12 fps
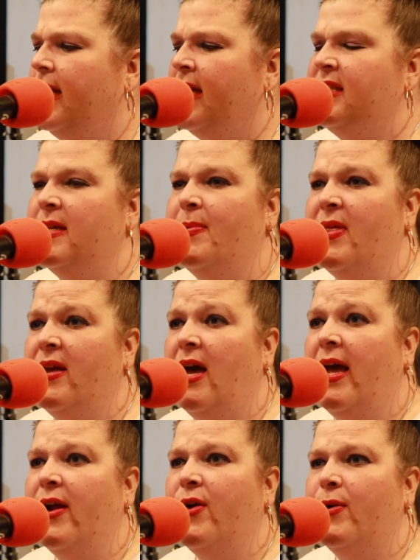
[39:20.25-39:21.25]
eat something
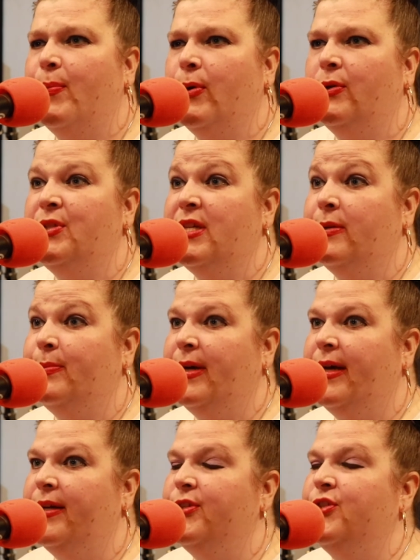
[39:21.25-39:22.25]
higher in protein,
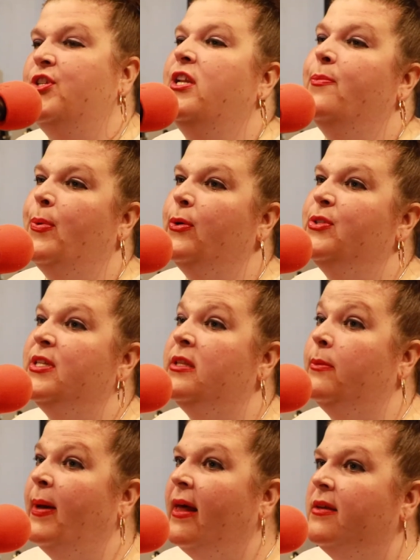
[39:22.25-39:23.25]
but she didn't post it in
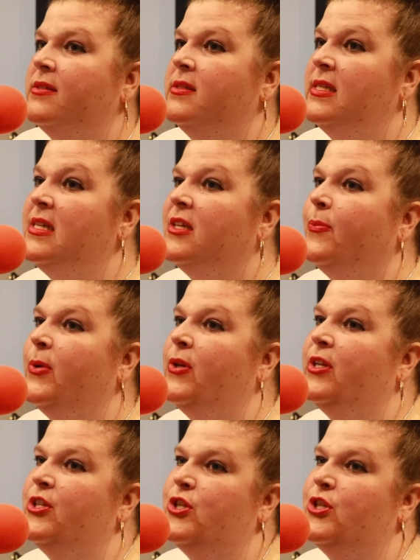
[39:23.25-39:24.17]
the Phenylketonuria community.